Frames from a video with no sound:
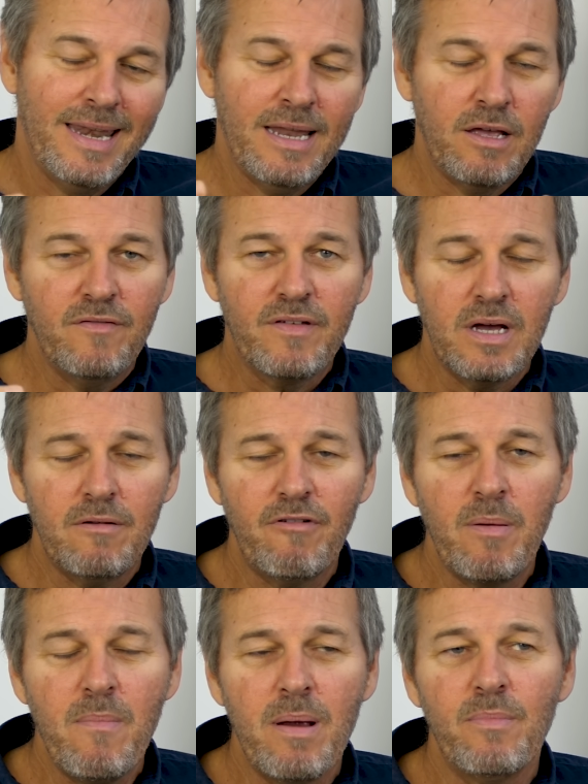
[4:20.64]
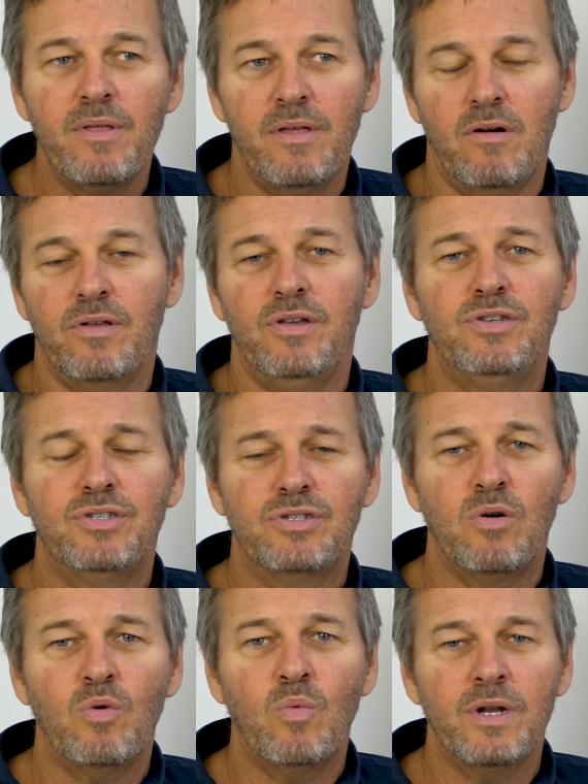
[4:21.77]
Now you've got to remember though, you
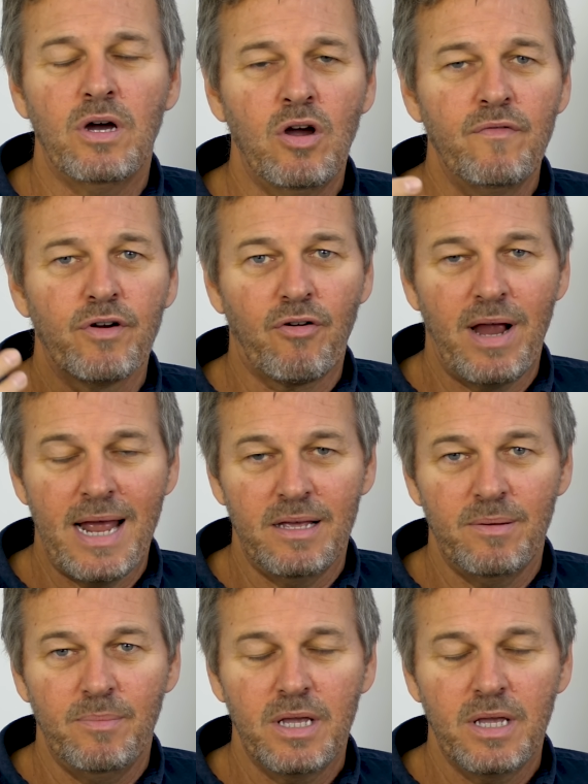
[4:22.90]
don't want to overgrad it,